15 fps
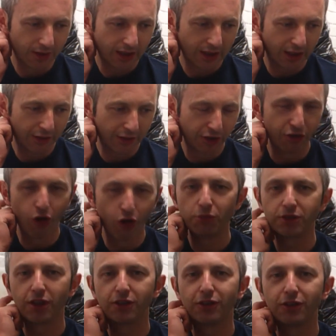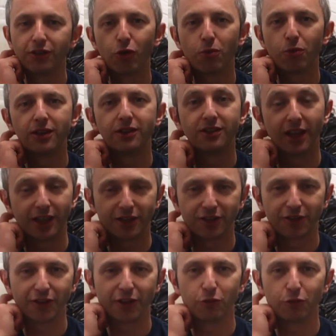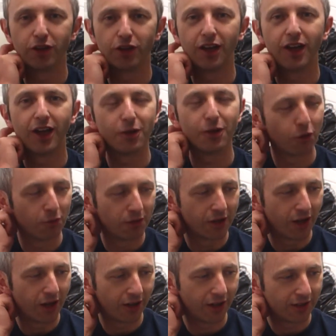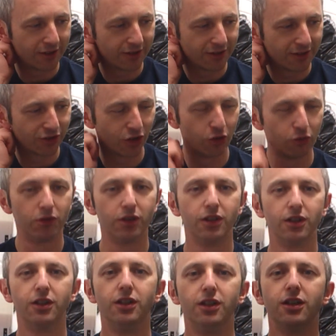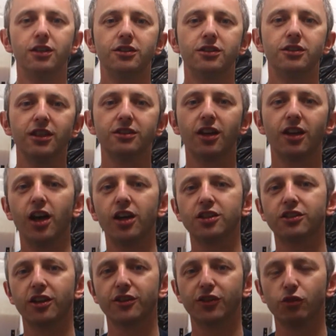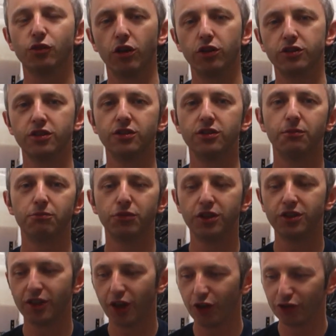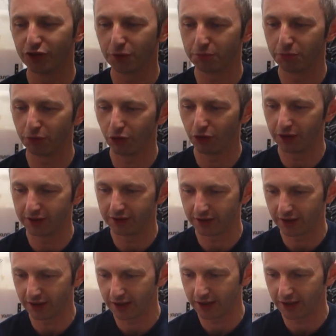if the aroma's in to go by the taste, I think we'll be all right. So, cheers guys, thanks for watching. Appreciate all your support, and